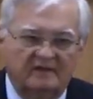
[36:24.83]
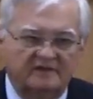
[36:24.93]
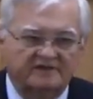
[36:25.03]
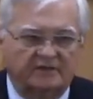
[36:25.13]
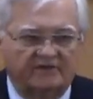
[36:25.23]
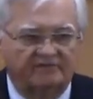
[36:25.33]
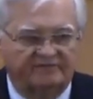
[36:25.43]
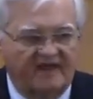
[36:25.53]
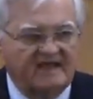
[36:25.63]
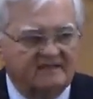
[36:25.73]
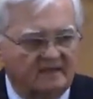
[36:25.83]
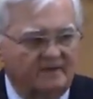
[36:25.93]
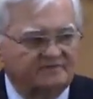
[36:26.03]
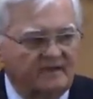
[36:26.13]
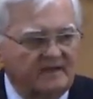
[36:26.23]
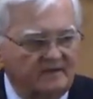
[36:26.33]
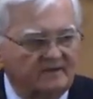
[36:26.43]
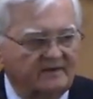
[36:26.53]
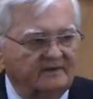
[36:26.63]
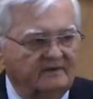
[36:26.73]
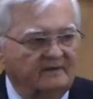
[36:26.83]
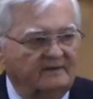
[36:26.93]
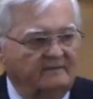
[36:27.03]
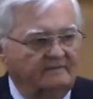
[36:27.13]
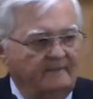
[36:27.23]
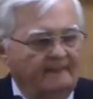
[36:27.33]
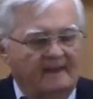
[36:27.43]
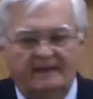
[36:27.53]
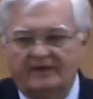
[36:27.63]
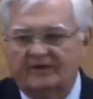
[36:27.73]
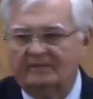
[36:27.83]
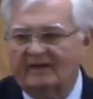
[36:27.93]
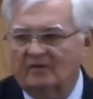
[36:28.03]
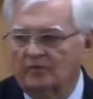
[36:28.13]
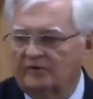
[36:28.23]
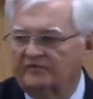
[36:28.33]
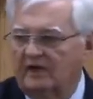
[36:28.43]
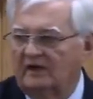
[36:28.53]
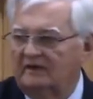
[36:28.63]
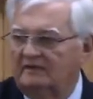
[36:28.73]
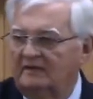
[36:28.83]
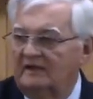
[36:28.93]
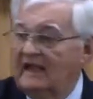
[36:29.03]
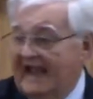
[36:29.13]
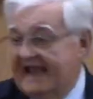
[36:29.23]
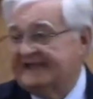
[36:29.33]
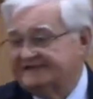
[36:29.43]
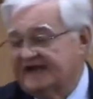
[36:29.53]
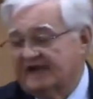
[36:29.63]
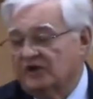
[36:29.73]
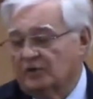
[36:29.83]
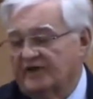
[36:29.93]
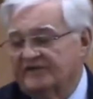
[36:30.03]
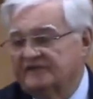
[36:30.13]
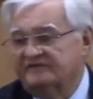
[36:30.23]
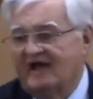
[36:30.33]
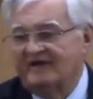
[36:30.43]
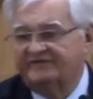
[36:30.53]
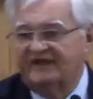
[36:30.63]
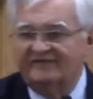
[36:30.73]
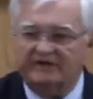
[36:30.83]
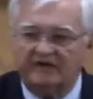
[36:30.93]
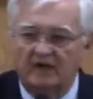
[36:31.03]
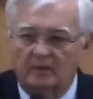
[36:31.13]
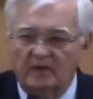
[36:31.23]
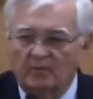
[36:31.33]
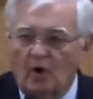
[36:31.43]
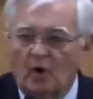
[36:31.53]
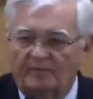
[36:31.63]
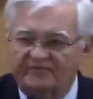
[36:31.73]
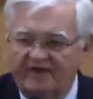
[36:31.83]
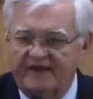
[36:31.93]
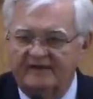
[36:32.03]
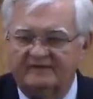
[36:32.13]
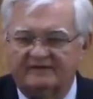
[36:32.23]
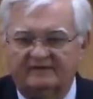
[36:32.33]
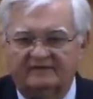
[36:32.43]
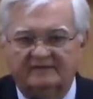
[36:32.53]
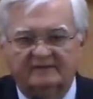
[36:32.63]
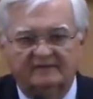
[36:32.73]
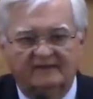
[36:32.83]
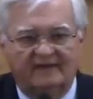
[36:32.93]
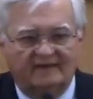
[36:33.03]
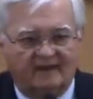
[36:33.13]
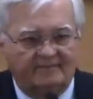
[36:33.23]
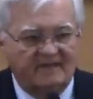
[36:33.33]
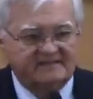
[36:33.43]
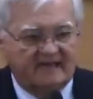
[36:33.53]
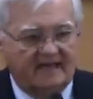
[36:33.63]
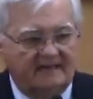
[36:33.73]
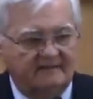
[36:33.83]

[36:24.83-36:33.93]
So then faith comes by hearing, and hearing by the Word of God. And 2 Corinthians 5 7, we walk by faith and not by sight.